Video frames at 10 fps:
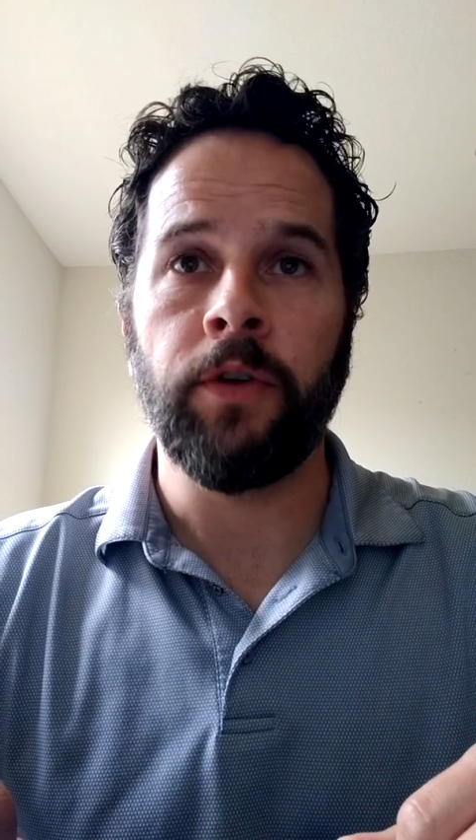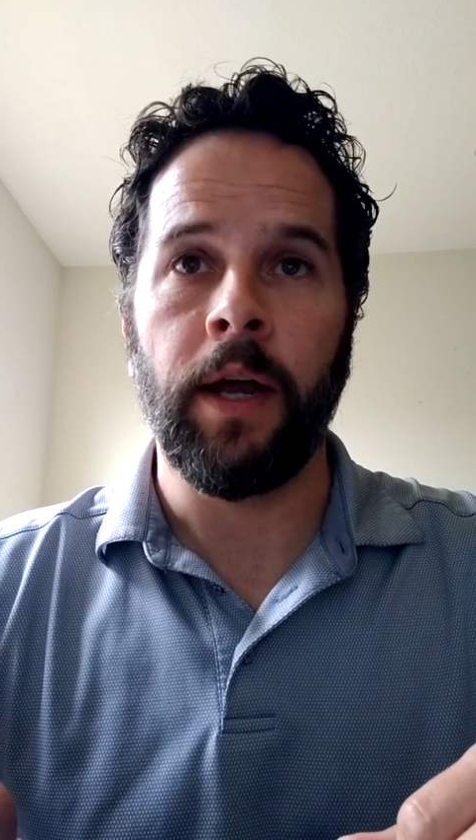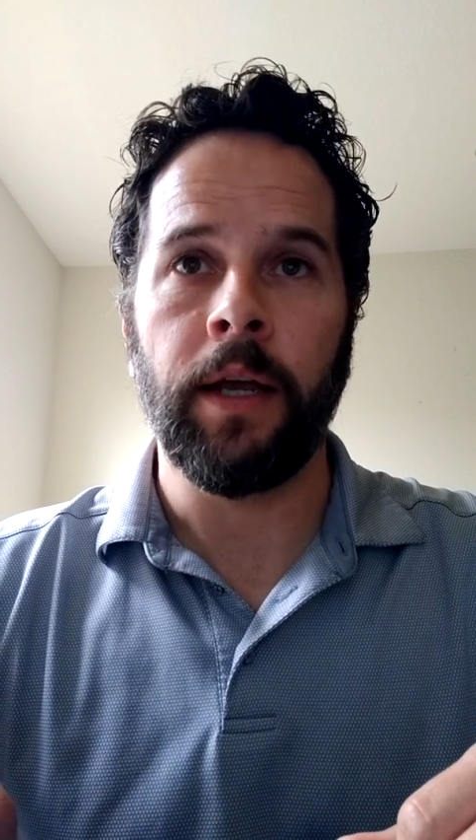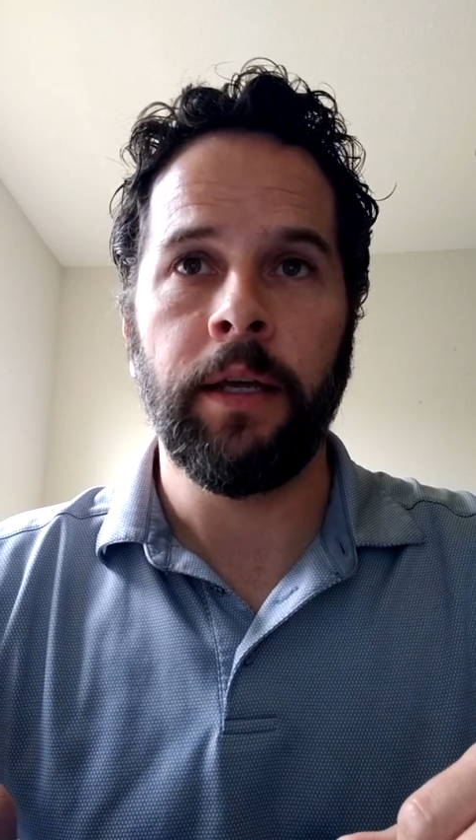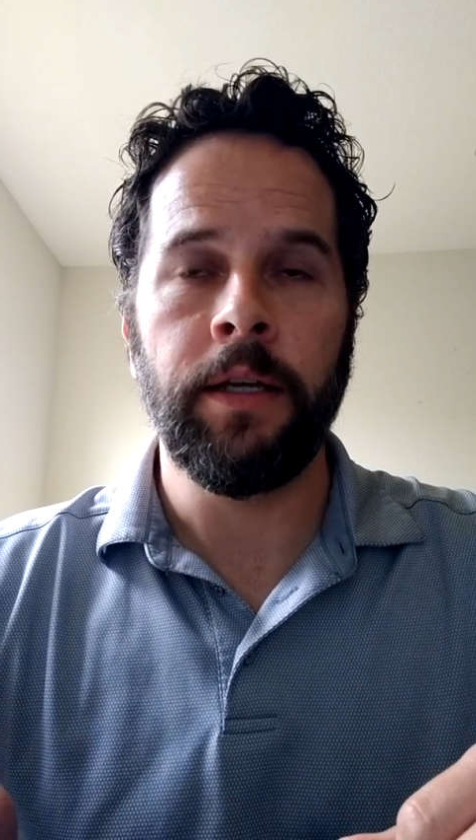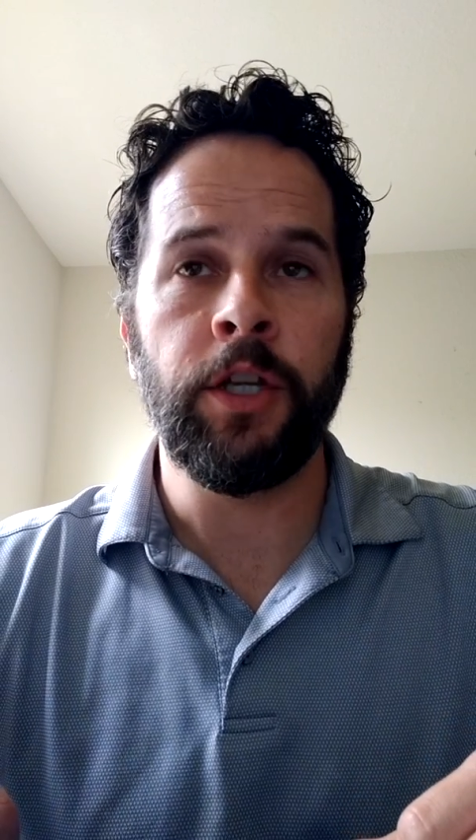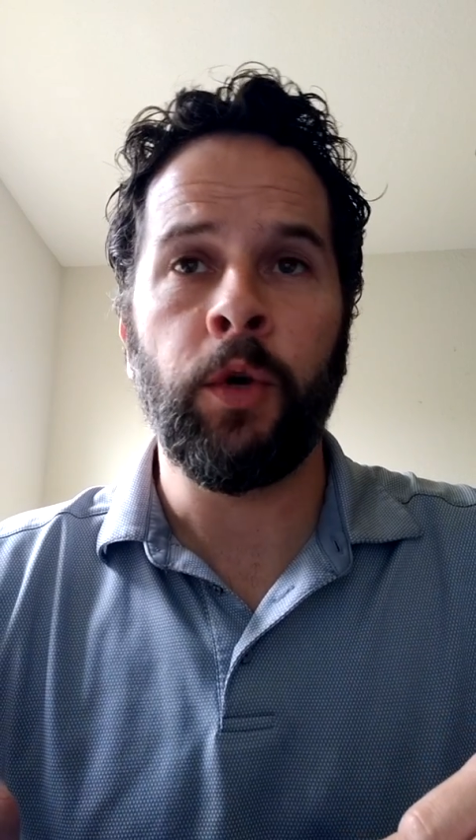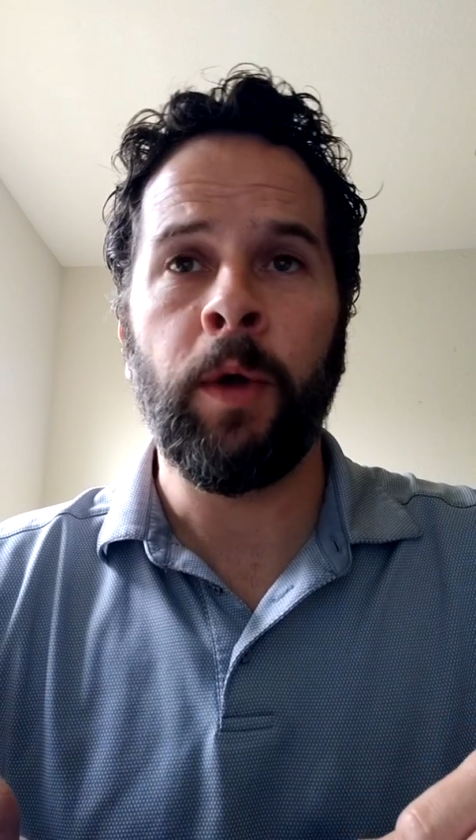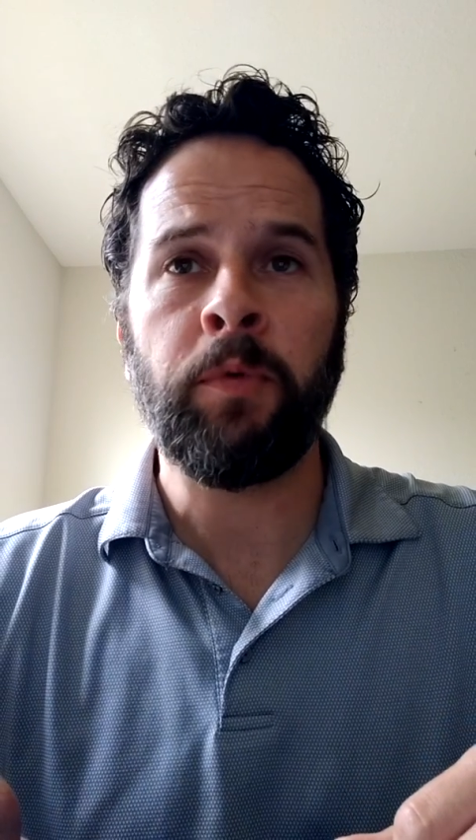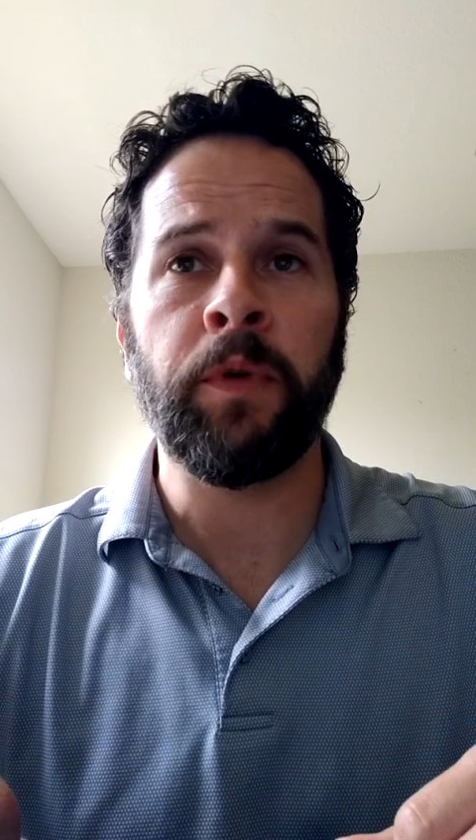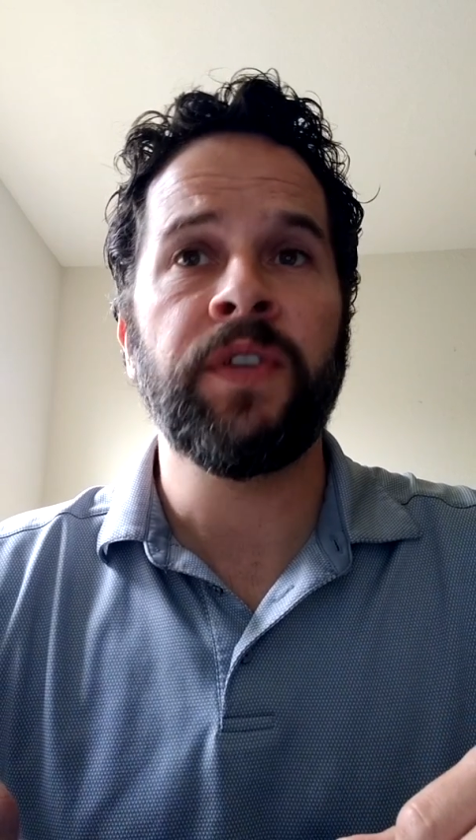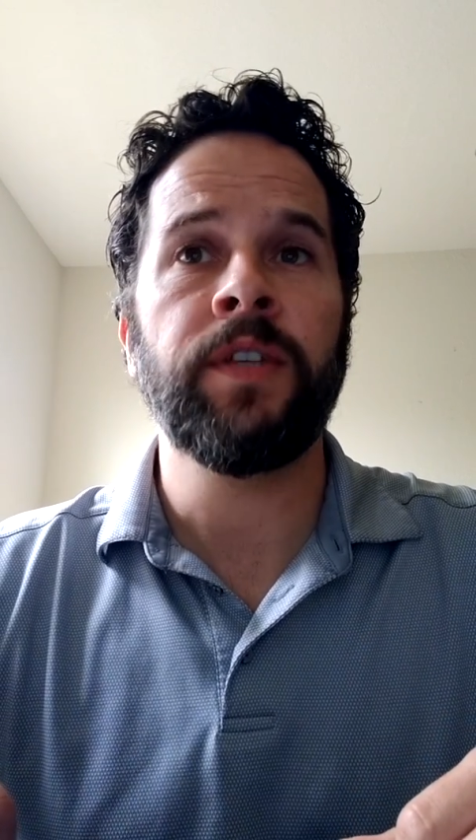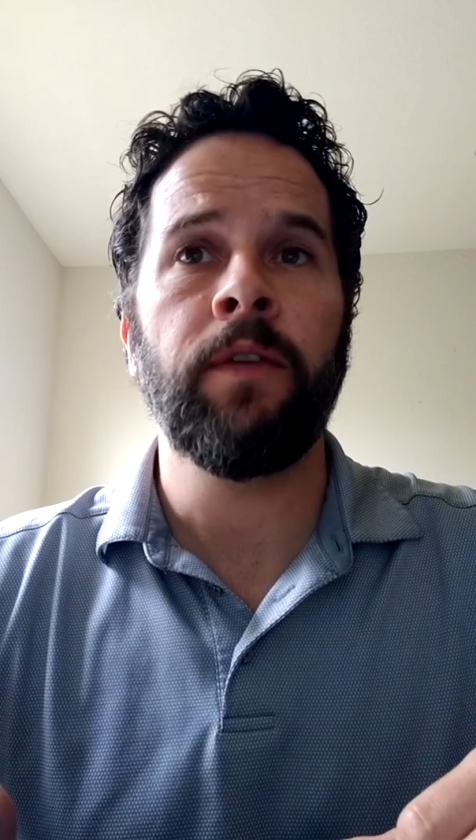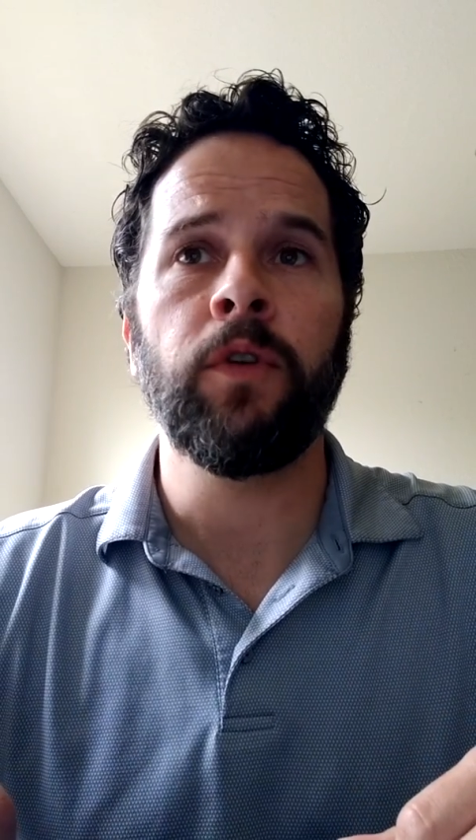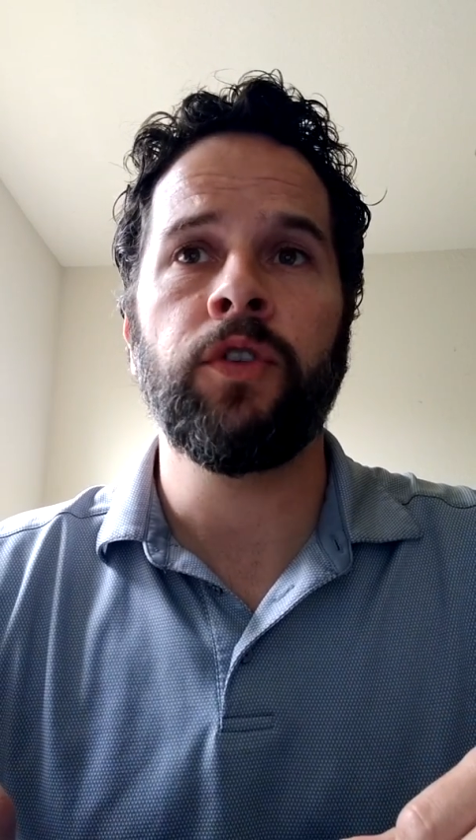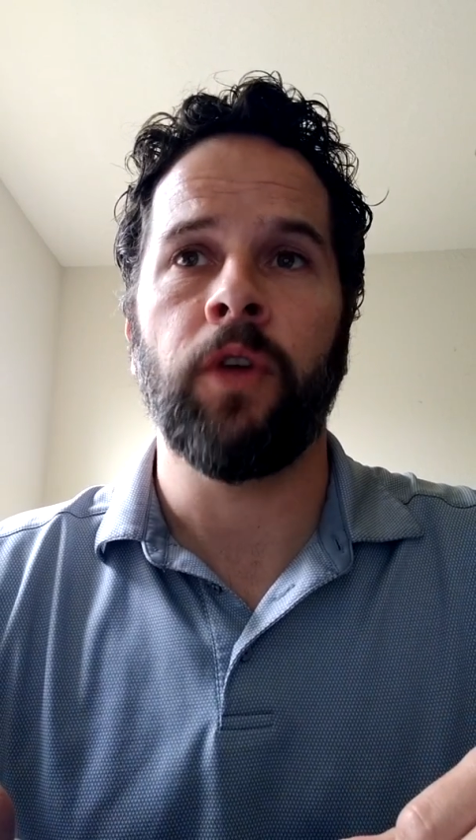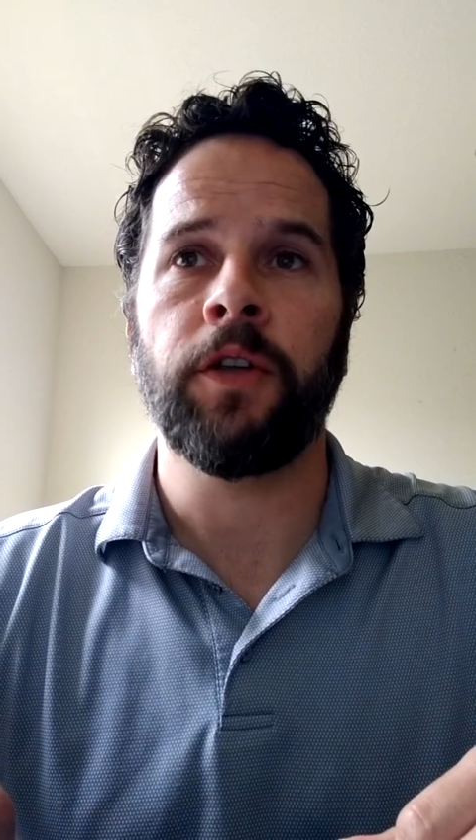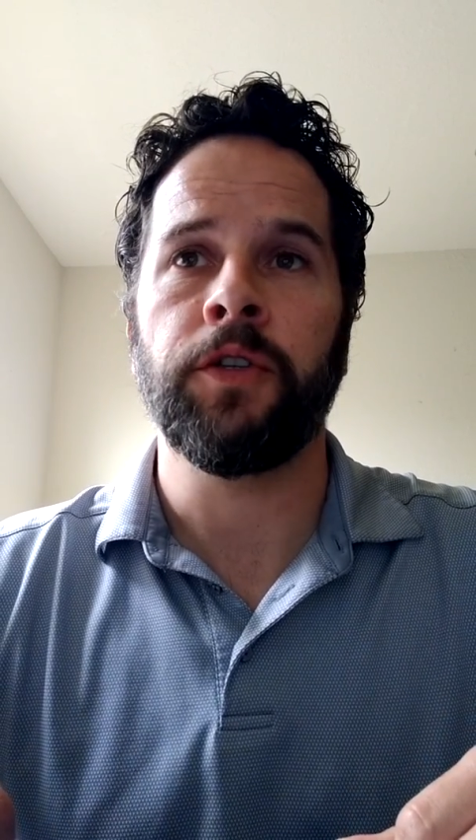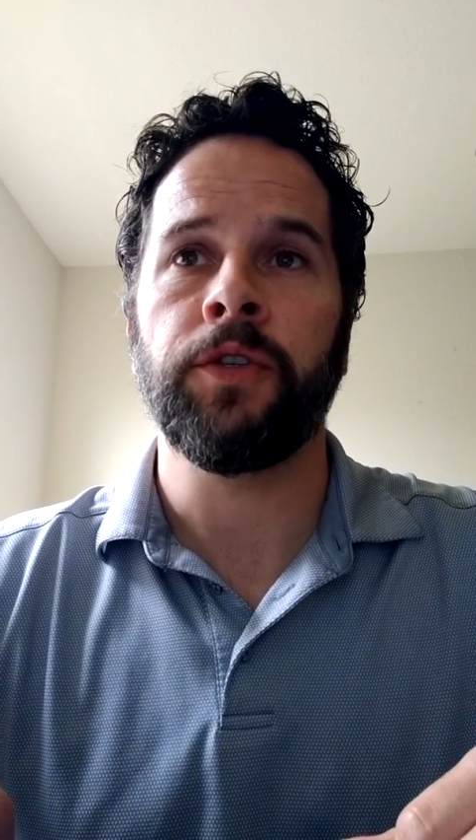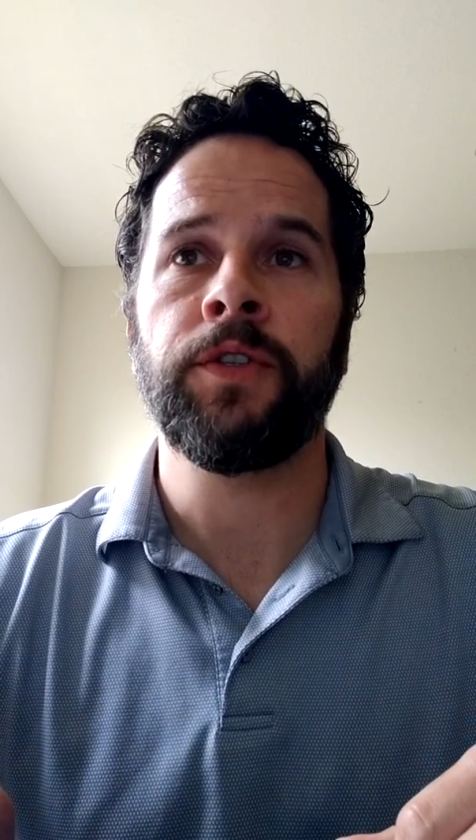tract and is equipped with several
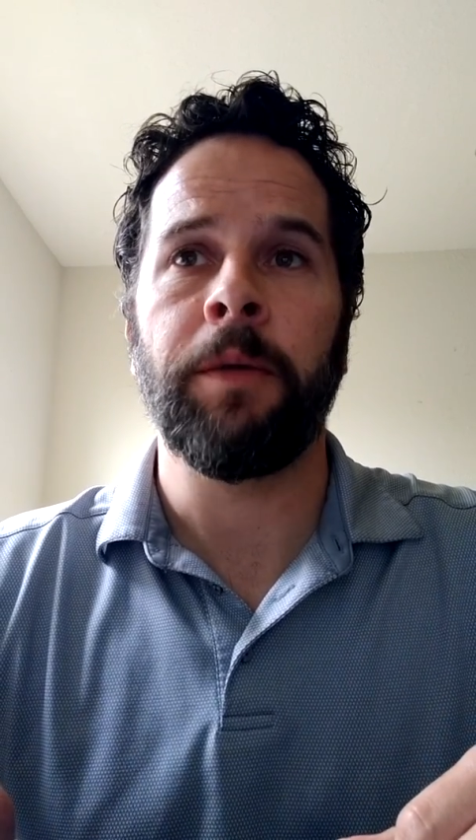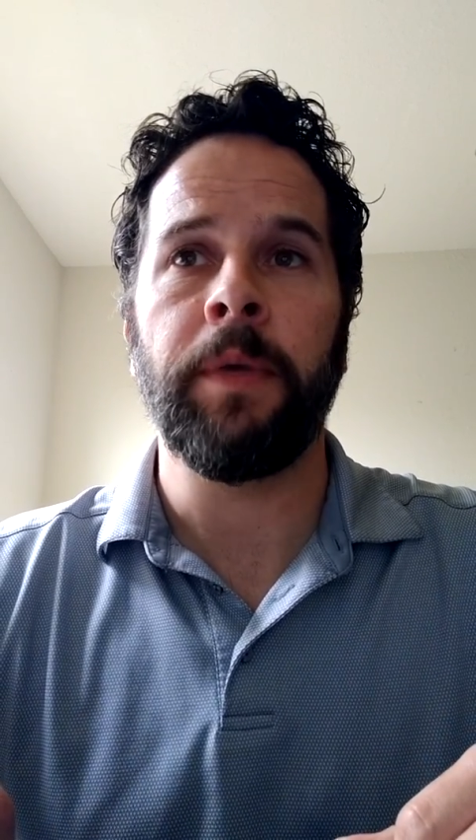structures that